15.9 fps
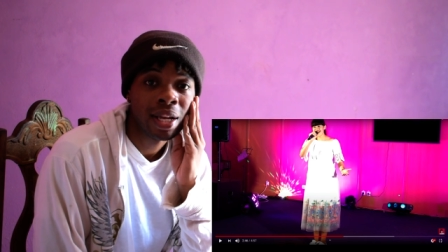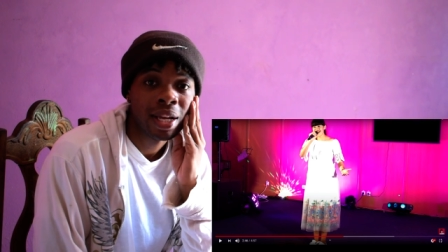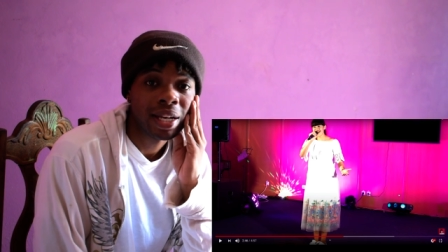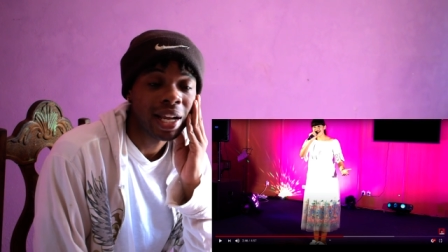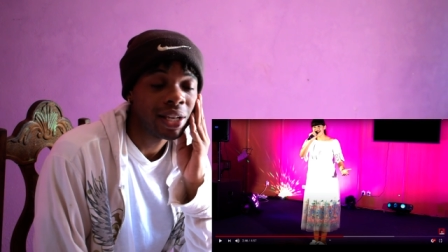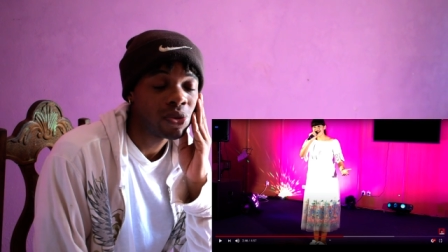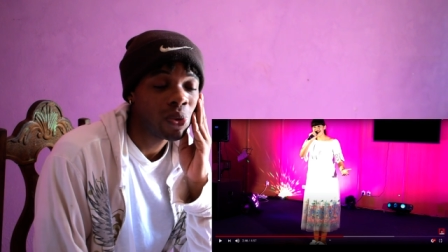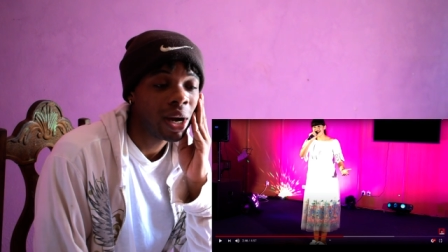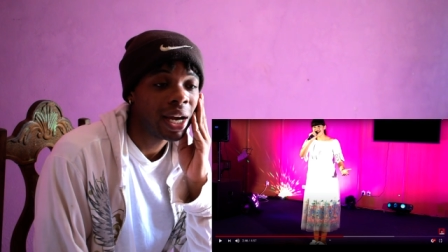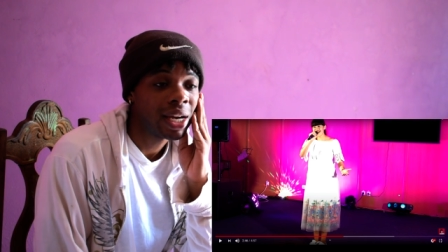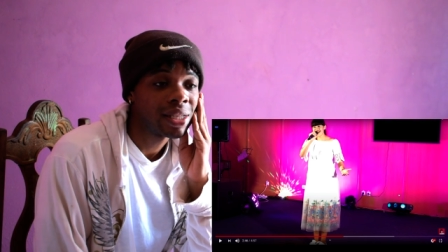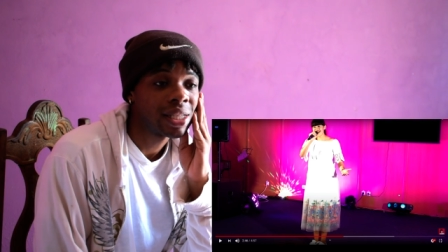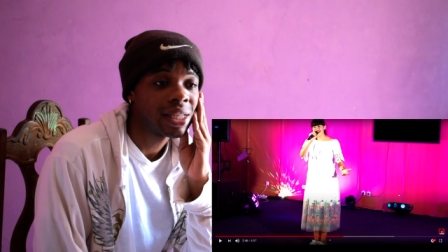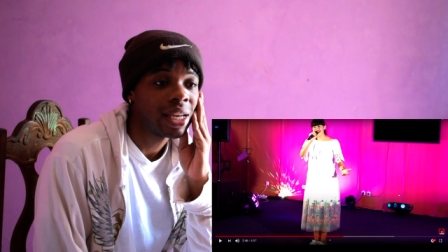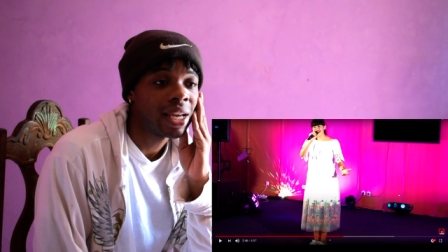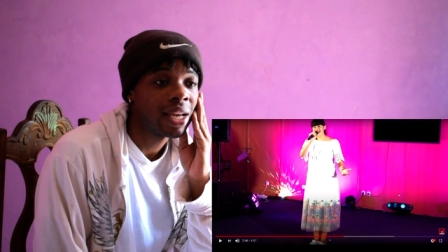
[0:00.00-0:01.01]
That's why I
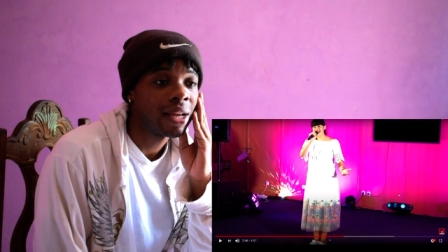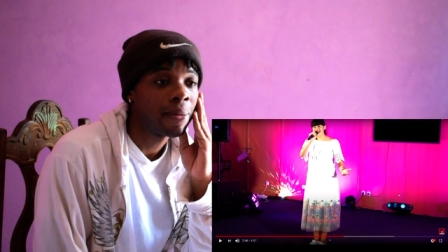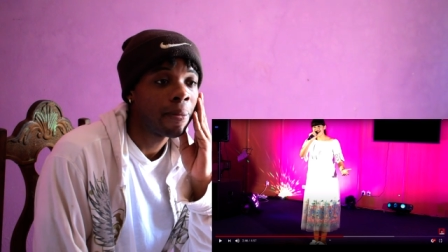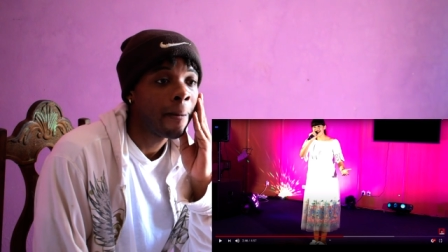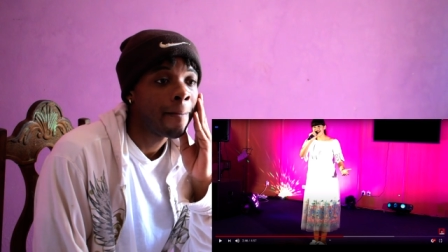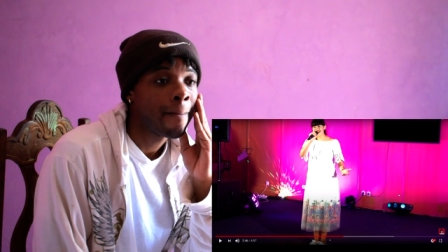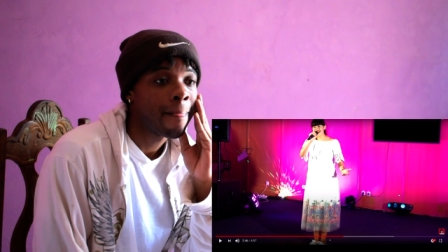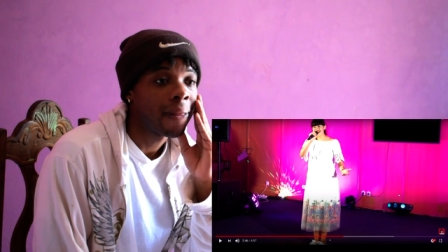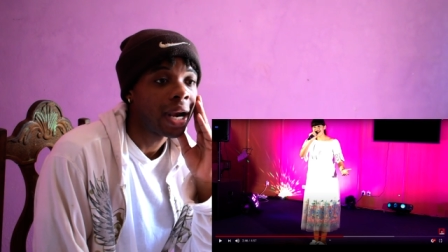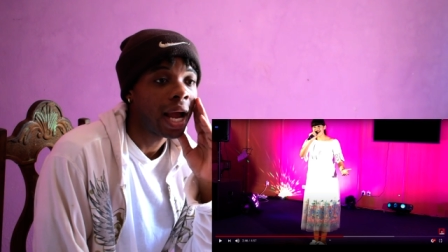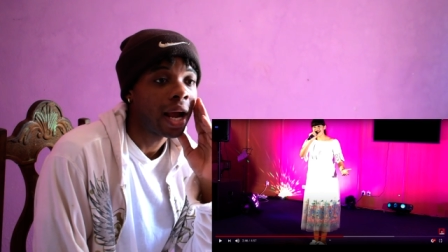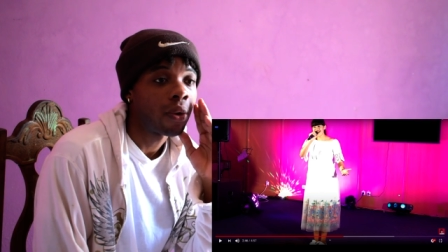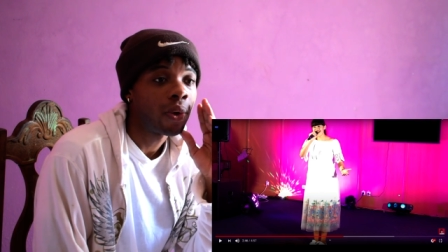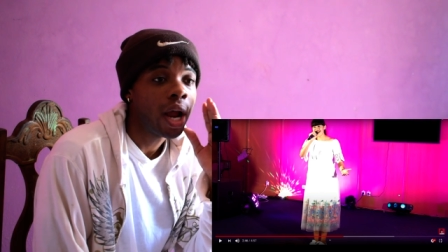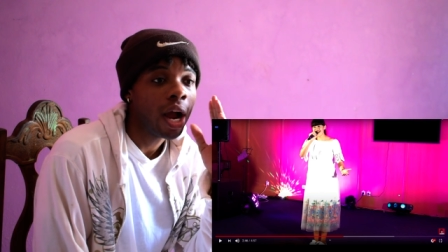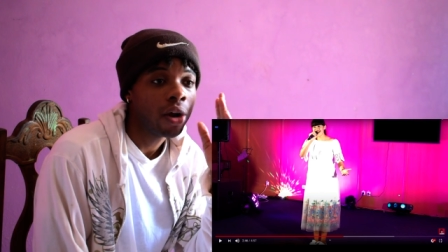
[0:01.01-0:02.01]
said,
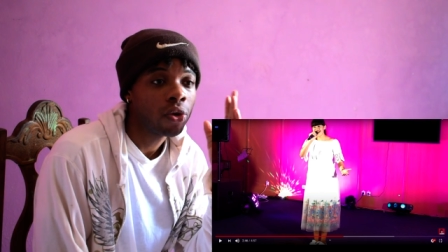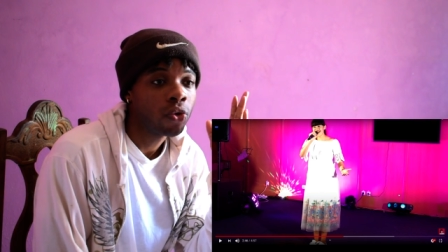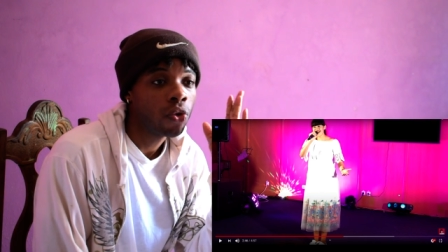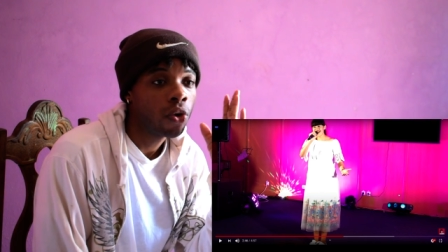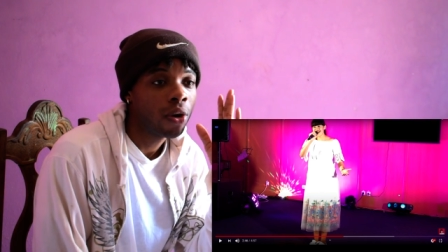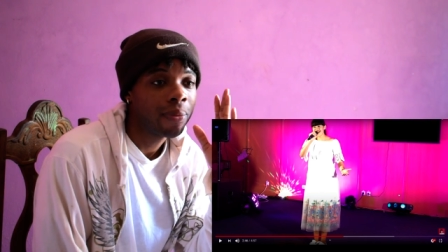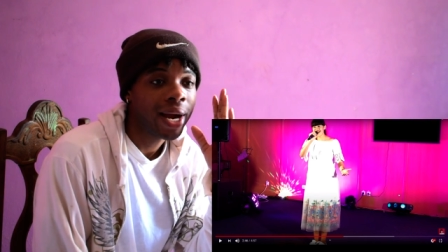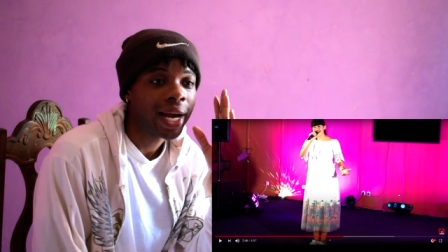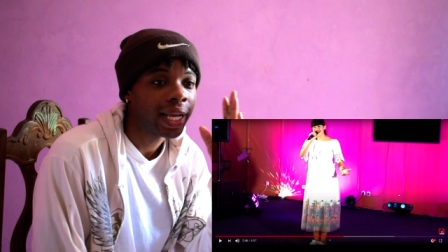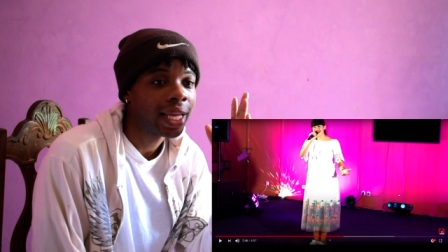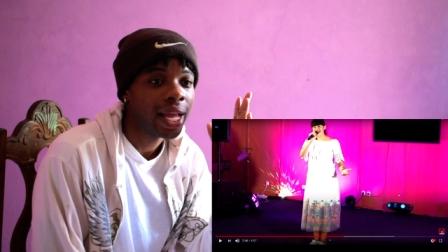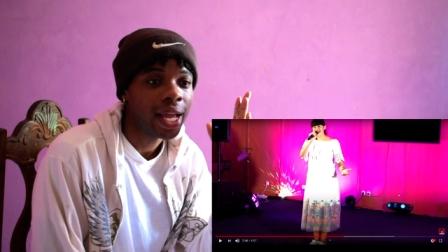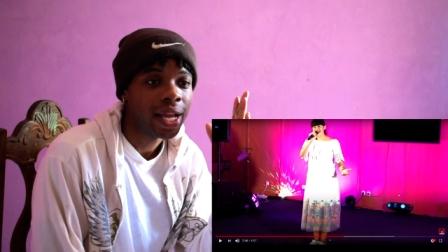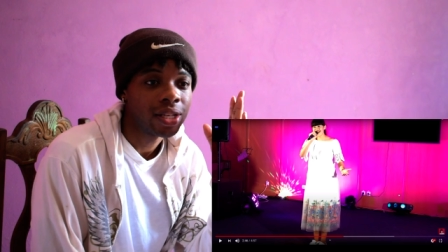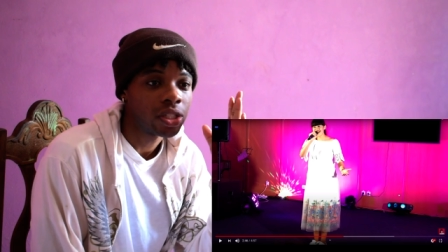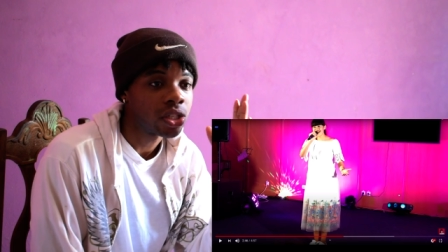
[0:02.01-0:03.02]
like, where I grew up, I
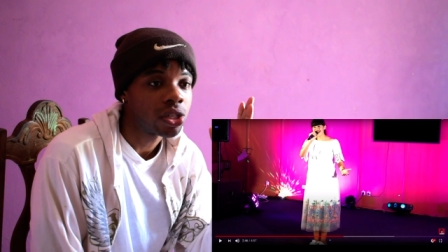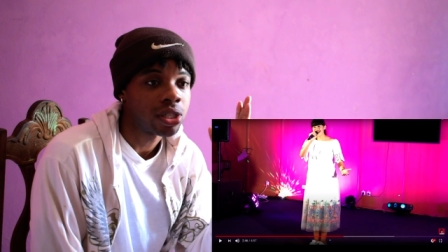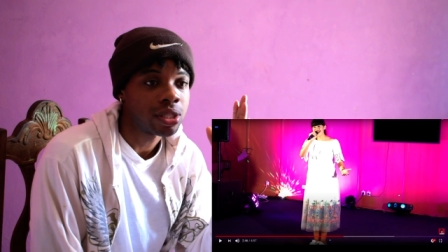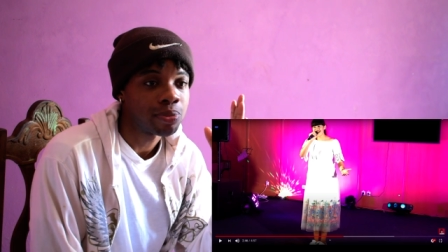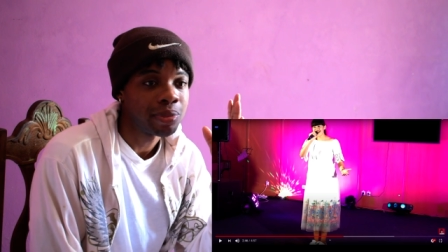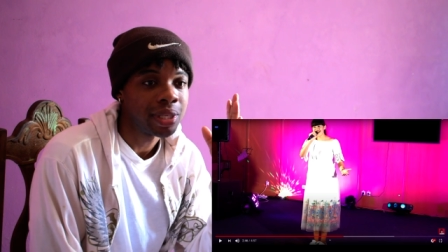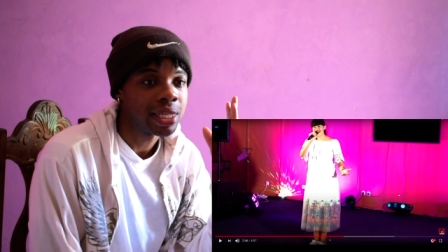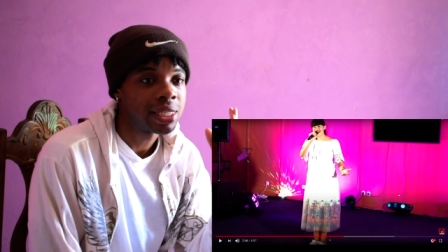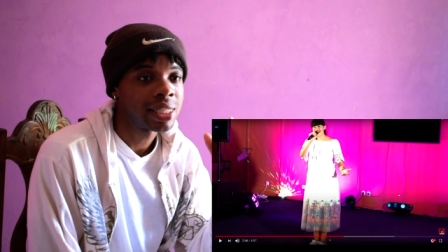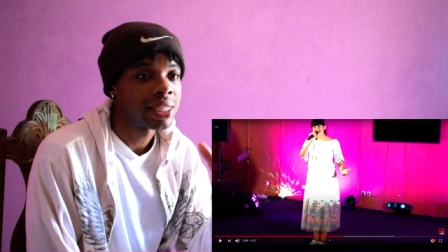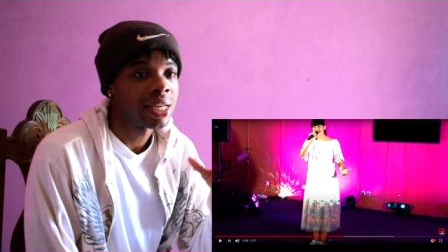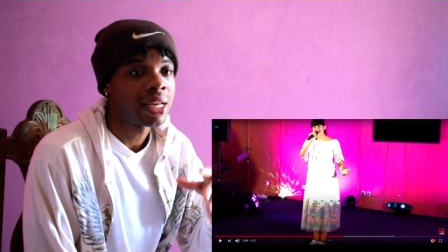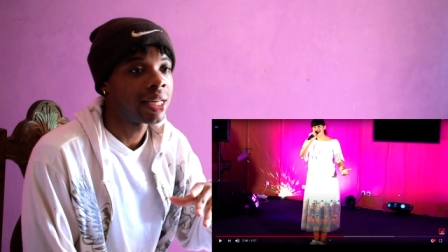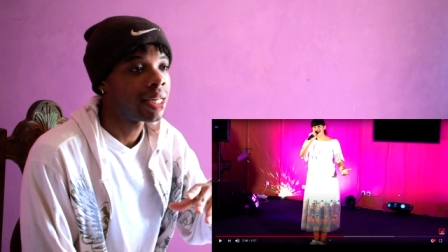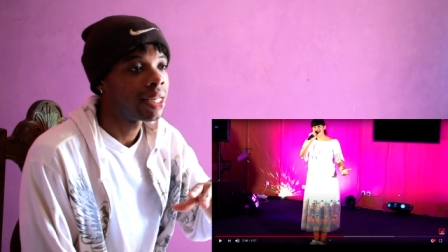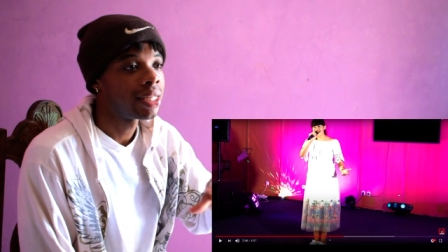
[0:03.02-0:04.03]
can't just be
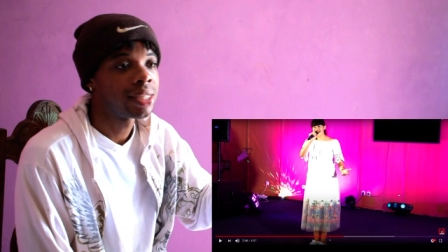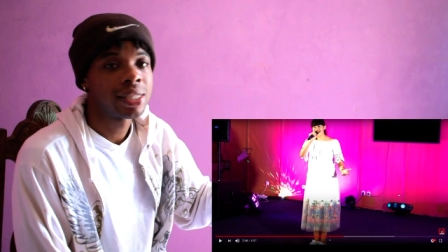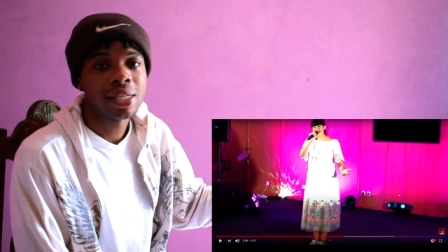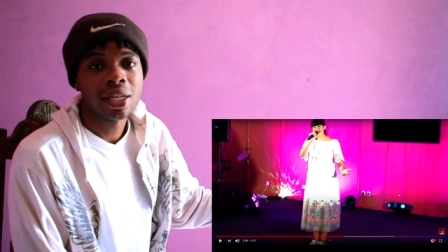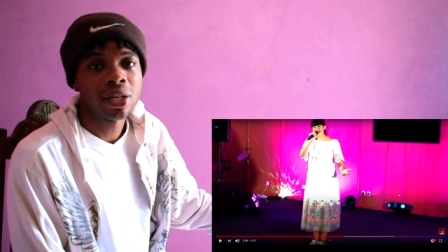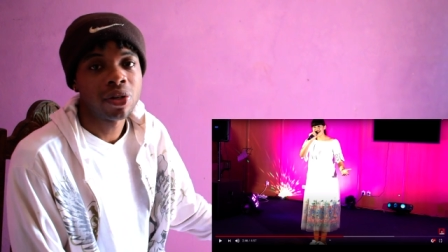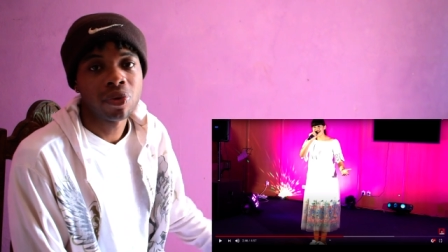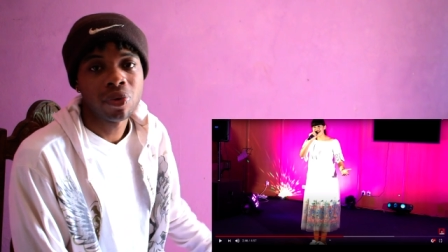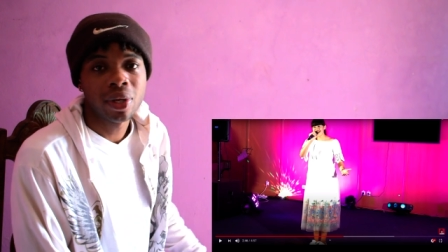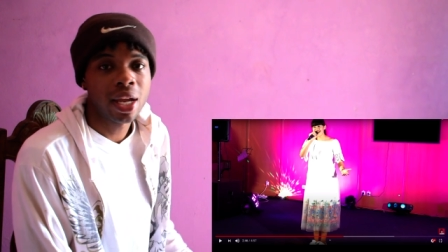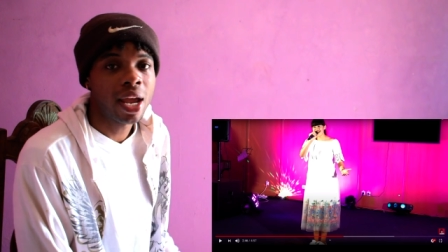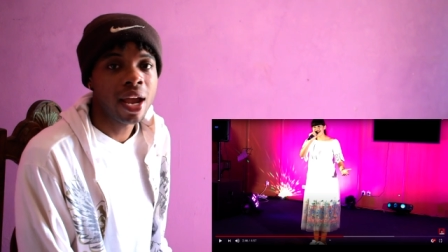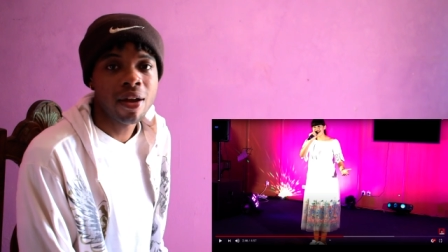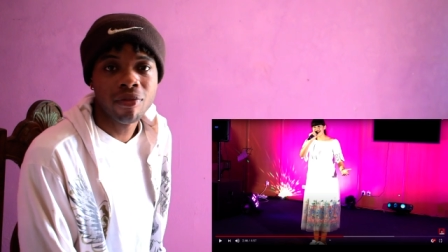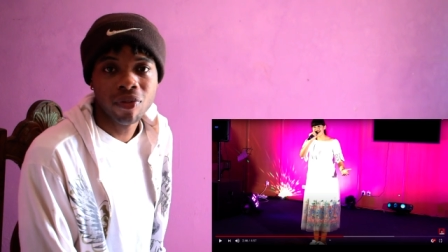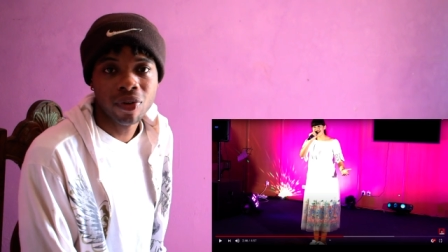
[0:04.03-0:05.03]
seeing this scenery
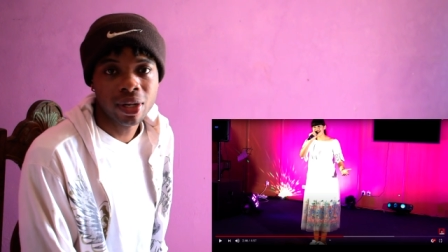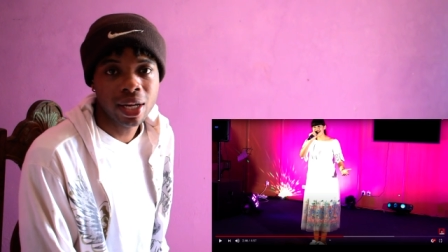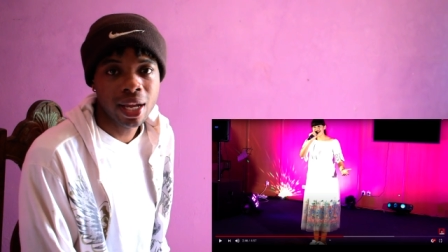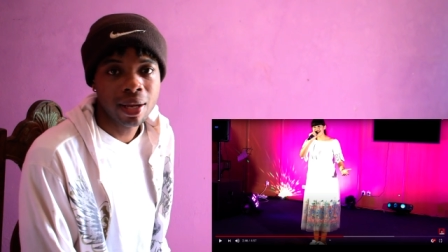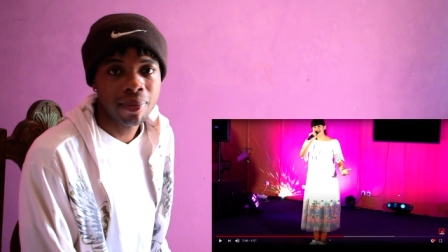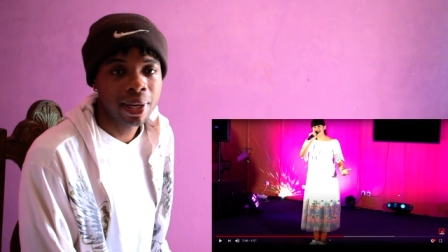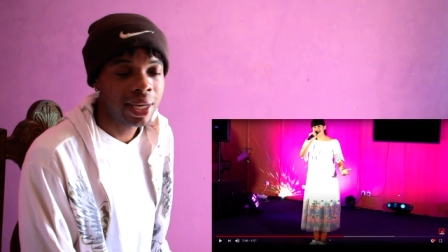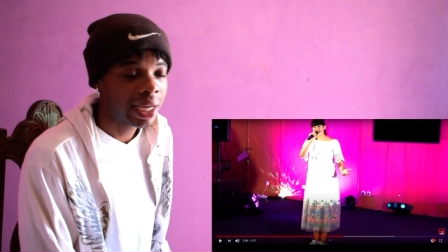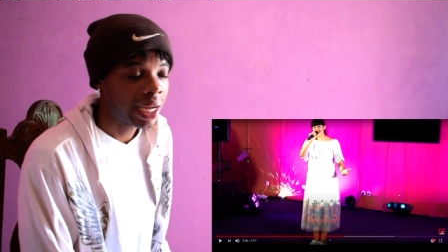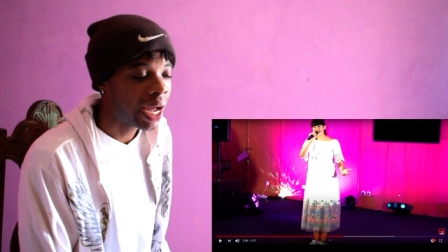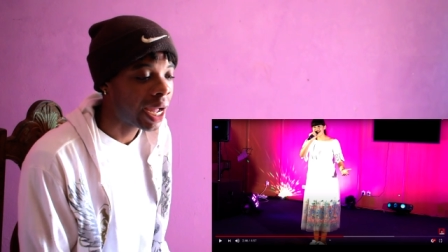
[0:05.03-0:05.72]
every day, my nigga.